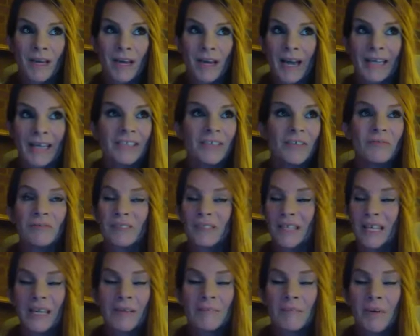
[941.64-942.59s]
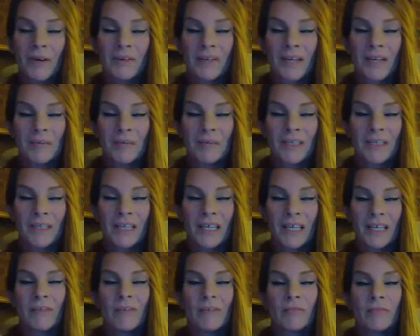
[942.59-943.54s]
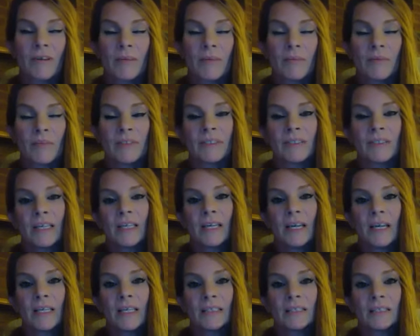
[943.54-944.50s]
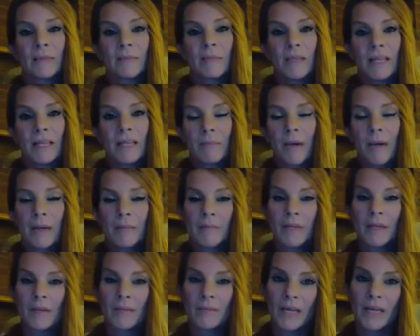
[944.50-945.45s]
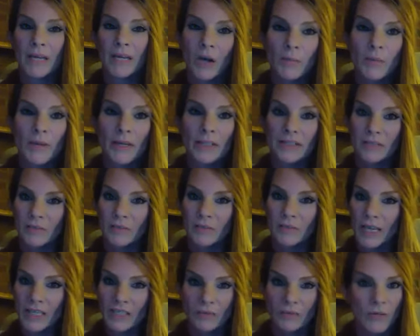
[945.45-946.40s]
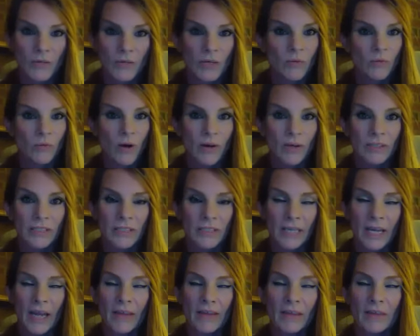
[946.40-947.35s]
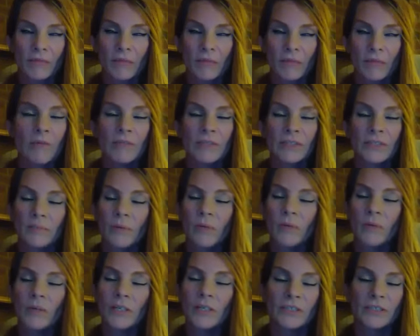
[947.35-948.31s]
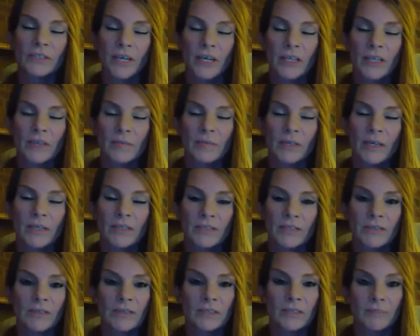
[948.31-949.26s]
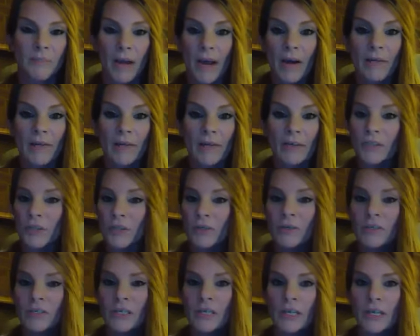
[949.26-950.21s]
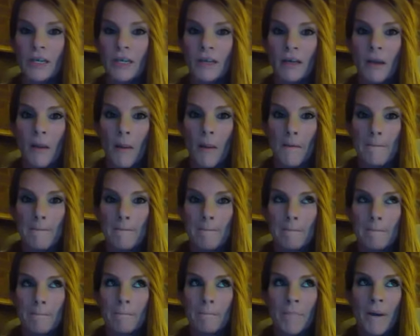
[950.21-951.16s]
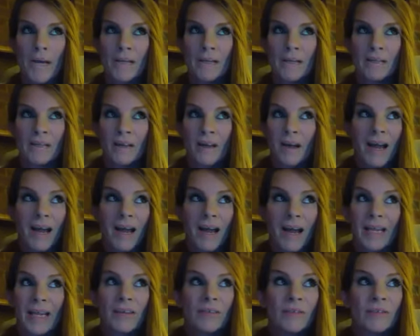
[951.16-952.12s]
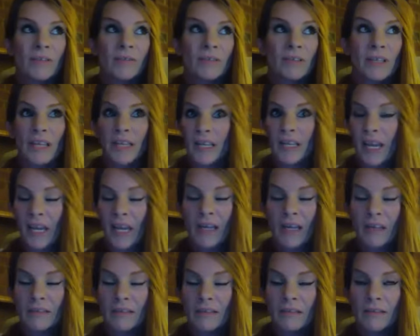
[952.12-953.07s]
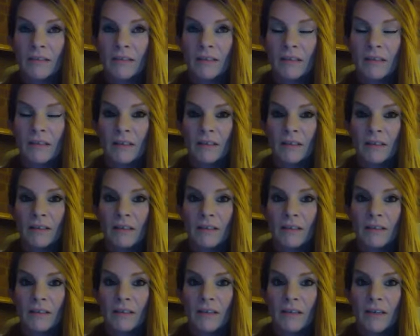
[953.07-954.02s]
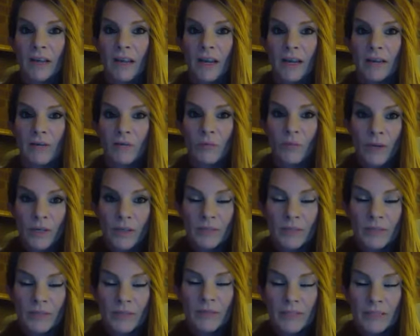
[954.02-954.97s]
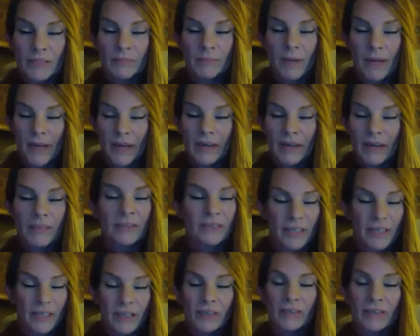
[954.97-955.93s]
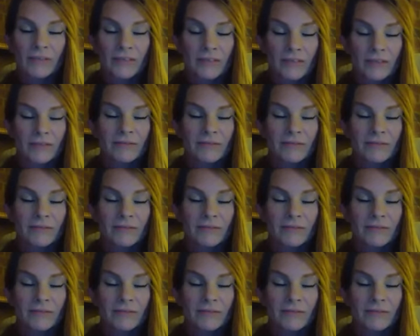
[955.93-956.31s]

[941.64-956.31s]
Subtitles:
I don't think Bernheim could even represent us. I mean, they might be able to help us. I mean, yes, we are working together and we will support each other because there is power in unity, but I don't know that they can. And we're doing this by ourselves.